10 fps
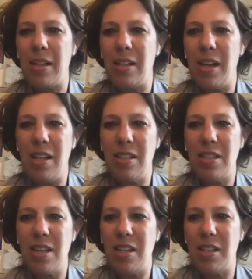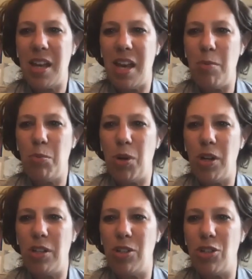Nancy in
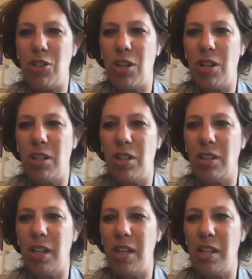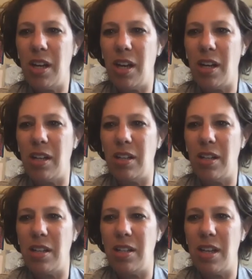Cambridge. Linda
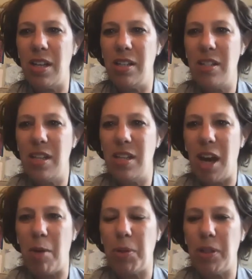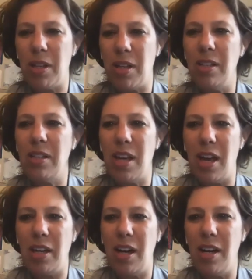in Indianapolis,
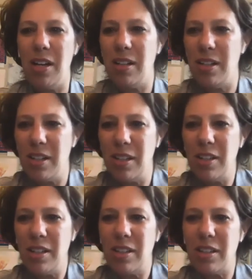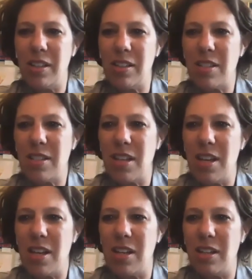Indiana. Let's
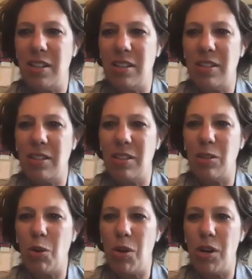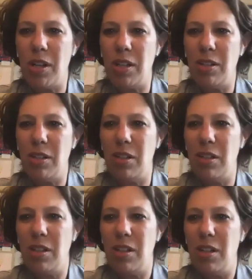see, Lauren
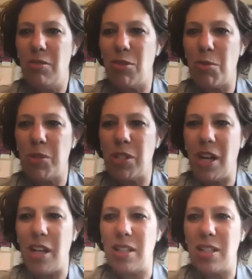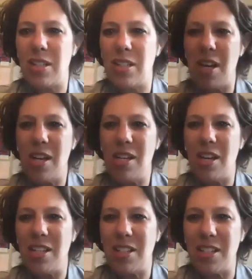from Tennessee.
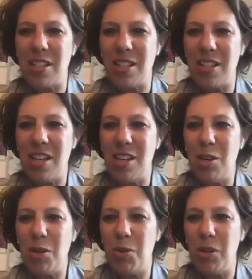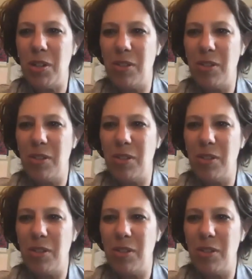Nice to see you.